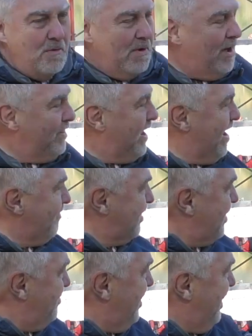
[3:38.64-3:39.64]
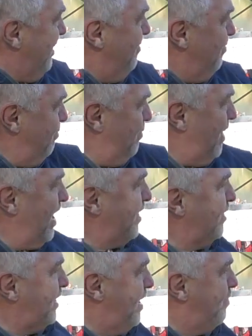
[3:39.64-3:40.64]
Well, they have to come in and, like
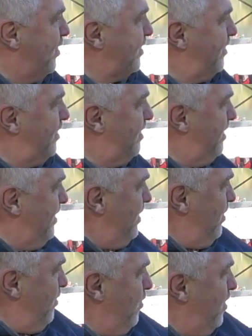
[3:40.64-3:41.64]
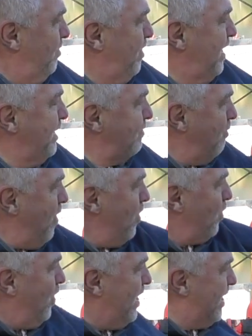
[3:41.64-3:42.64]
you say, put the one-piece
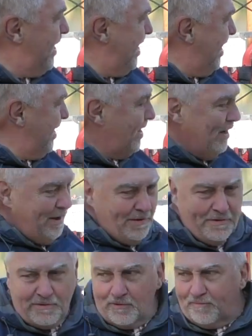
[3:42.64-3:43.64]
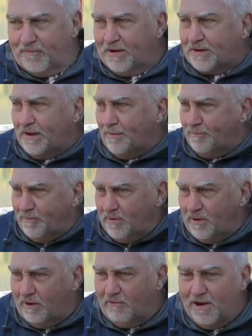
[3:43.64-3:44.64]
walkway in. They're going to fix up
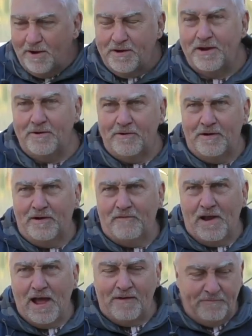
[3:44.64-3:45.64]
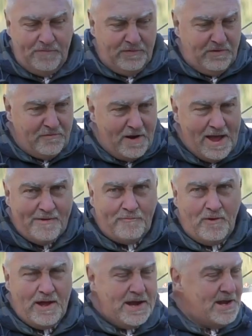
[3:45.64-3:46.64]
around here in the
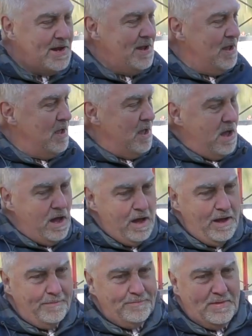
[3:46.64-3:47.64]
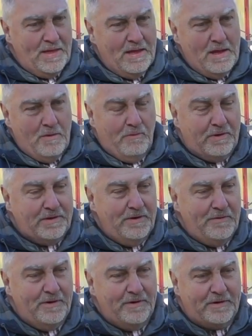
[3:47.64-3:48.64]
driveway. We're
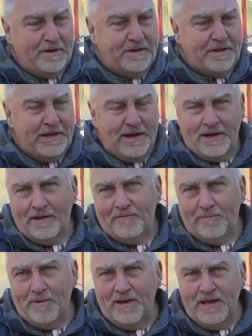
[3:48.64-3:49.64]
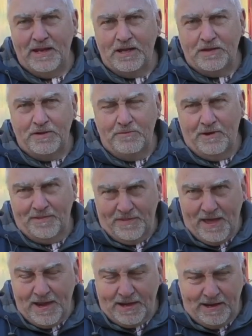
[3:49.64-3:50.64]
still under consent from the DEQ, I
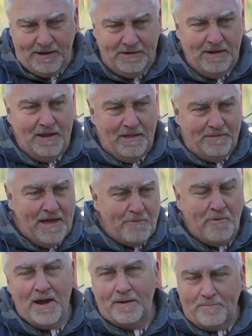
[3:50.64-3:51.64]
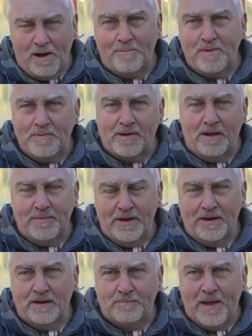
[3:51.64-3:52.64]
think, and that will have to probably come in
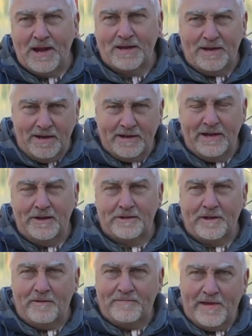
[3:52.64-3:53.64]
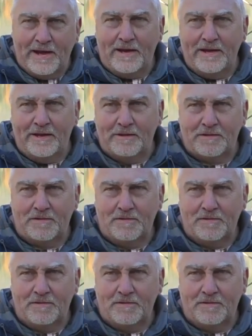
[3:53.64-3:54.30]
and inspect it and get us off that list.